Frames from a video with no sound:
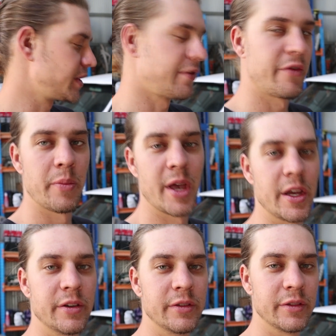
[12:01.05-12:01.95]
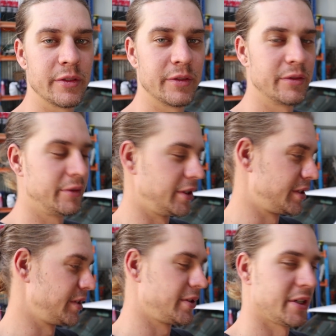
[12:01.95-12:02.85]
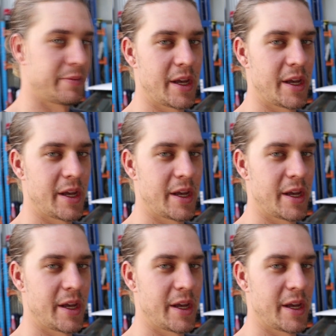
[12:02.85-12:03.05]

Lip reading: I've ever made. This has just